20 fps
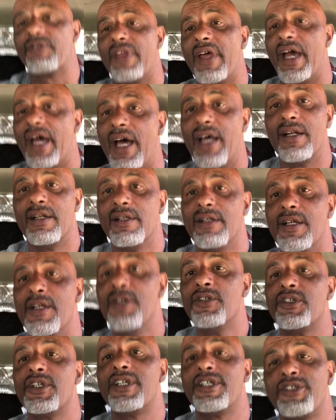for that.
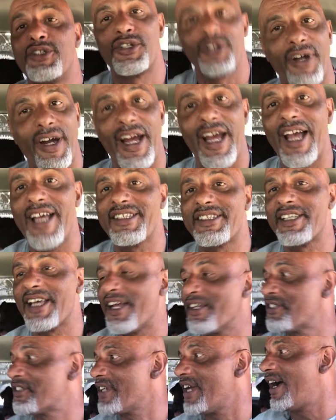Get your ass
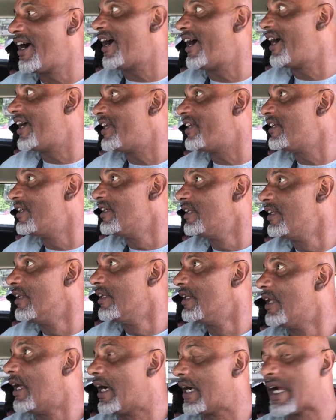outside.
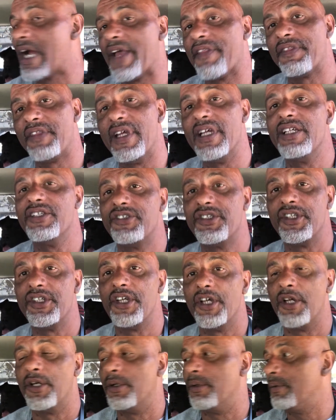I got things to
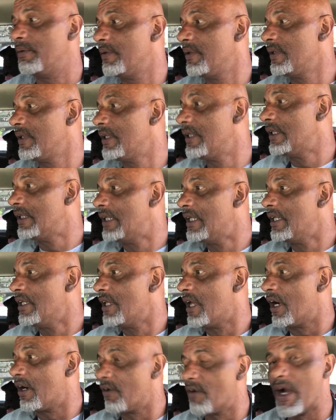do.
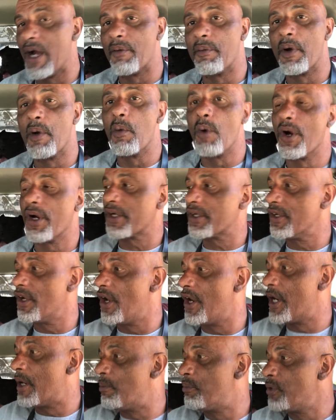All right, we're working
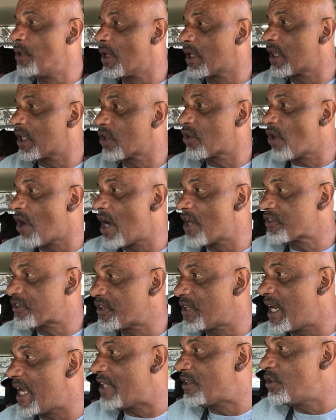on a Buick LaCrosse
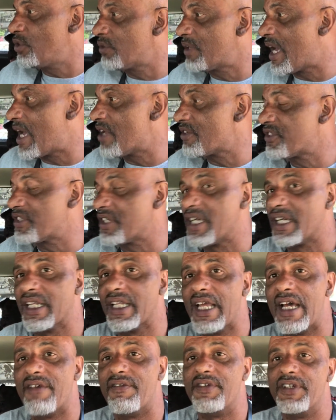today,
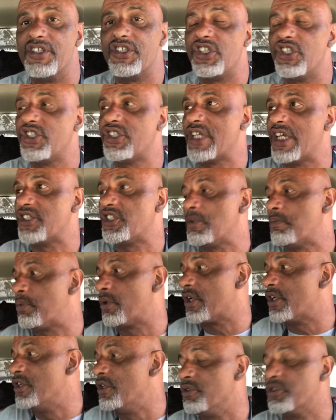2011, and she says she
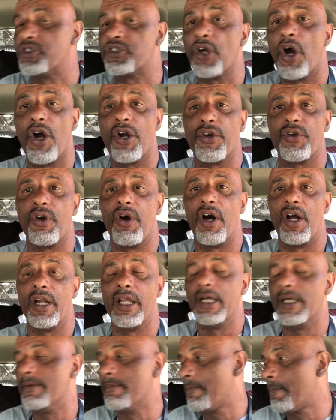put a new starter on
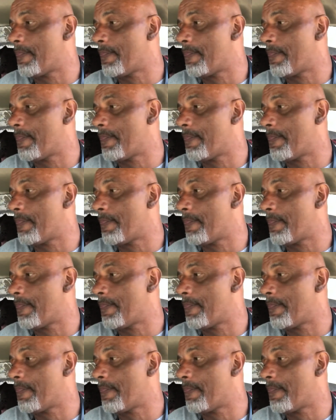it.